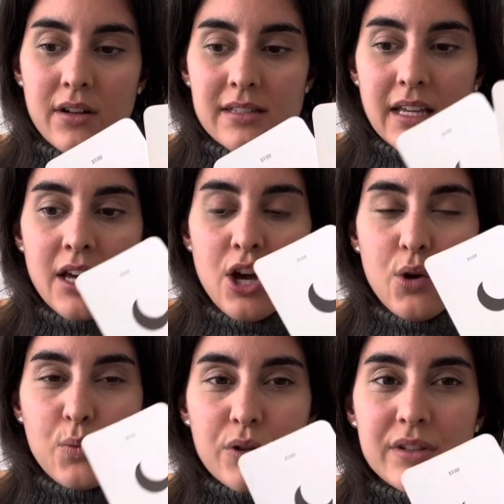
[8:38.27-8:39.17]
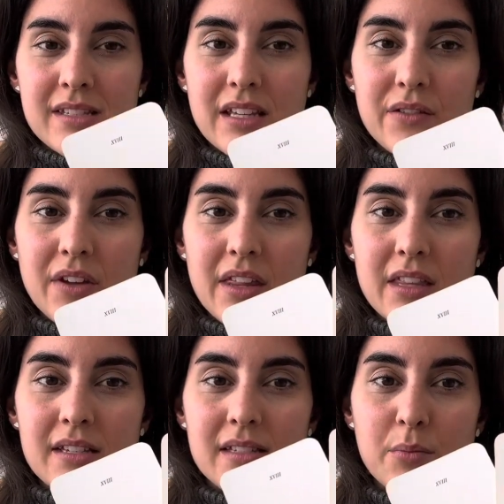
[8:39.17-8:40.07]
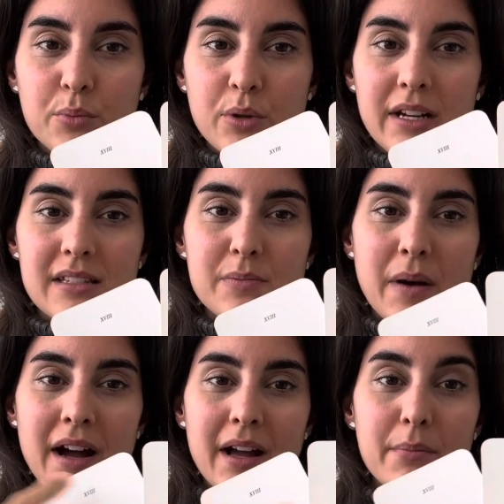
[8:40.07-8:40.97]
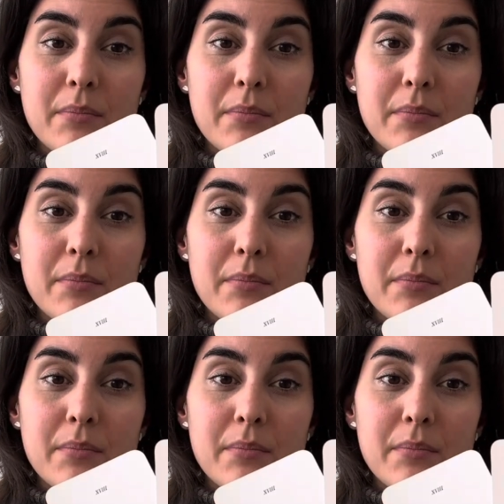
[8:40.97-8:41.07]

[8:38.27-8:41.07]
It's like we're receiving this embrace by